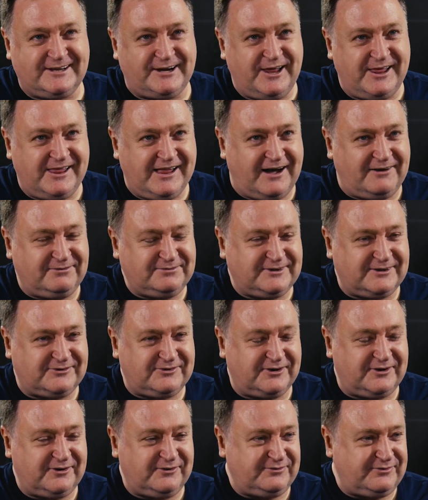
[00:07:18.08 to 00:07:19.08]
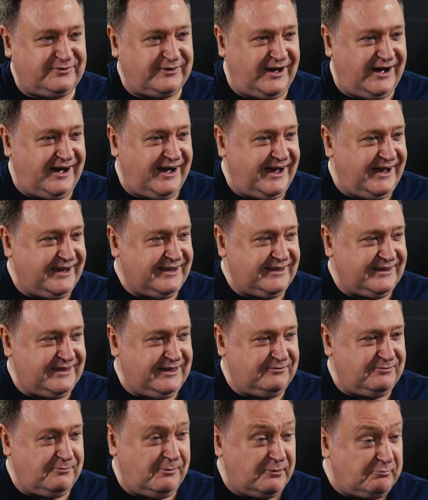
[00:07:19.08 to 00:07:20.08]
enough to sort of
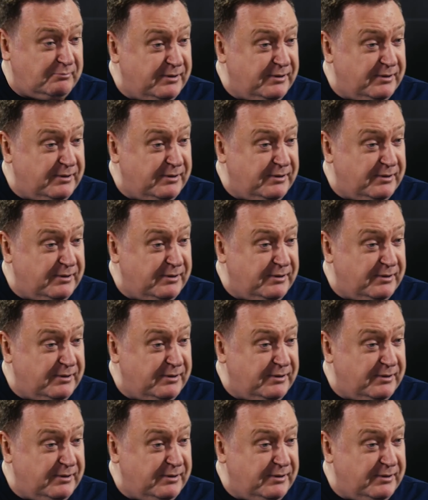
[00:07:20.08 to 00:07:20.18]
give them one,